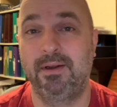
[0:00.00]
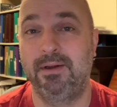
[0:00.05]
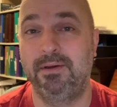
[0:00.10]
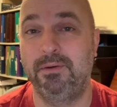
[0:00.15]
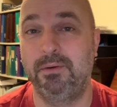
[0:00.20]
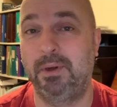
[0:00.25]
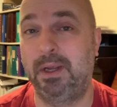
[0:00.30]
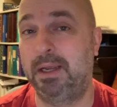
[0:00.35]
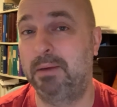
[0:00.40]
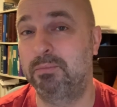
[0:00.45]

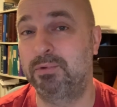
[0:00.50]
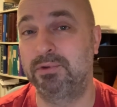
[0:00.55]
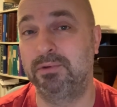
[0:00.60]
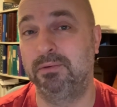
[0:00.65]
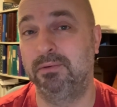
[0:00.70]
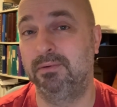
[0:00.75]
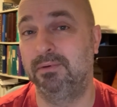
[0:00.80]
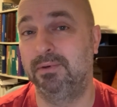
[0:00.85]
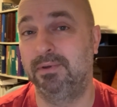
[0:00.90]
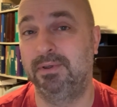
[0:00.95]
New
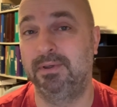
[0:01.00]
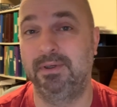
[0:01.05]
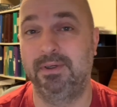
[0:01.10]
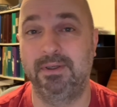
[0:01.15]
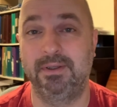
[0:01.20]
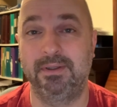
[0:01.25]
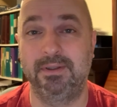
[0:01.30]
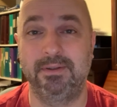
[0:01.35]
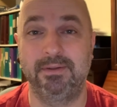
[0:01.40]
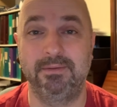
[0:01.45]
Hampshire. And,
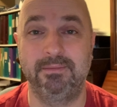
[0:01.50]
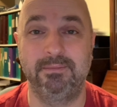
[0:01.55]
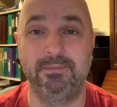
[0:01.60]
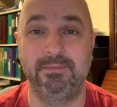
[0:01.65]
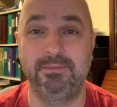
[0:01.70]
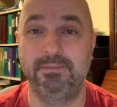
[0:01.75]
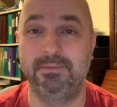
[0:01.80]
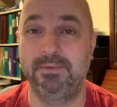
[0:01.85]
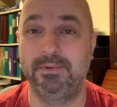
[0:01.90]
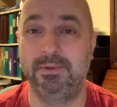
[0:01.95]
uh,
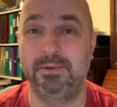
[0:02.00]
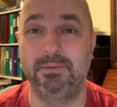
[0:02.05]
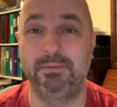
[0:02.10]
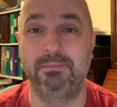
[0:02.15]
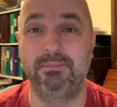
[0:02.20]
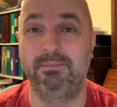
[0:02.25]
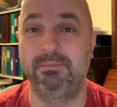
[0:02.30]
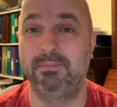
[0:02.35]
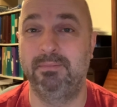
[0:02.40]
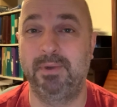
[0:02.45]
you know,
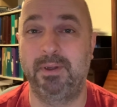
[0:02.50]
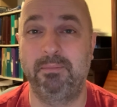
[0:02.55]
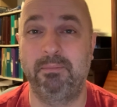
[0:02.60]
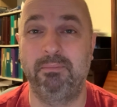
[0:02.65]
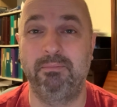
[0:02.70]
my,